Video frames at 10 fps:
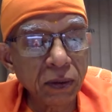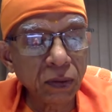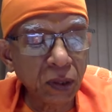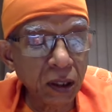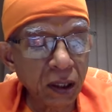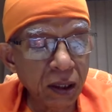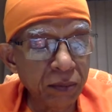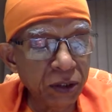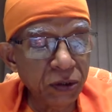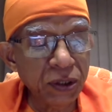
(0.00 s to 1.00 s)
kuranga
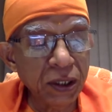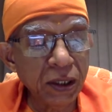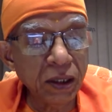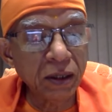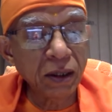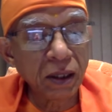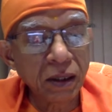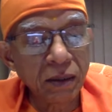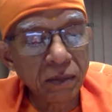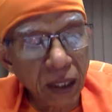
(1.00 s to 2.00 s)
means deer,
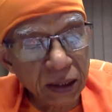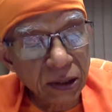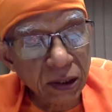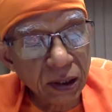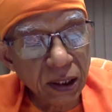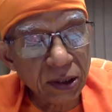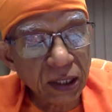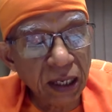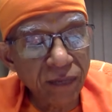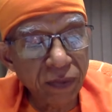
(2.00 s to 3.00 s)
matanga is
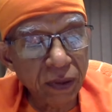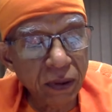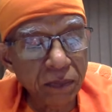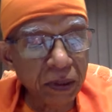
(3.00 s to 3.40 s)
elephant,